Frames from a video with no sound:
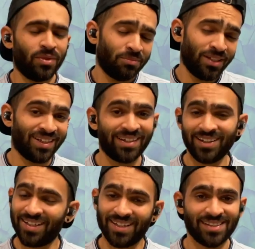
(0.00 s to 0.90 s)
maybe a
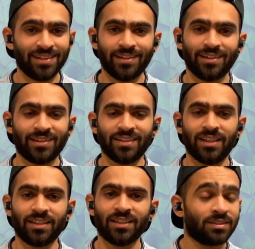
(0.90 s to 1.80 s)
little hazy here and there.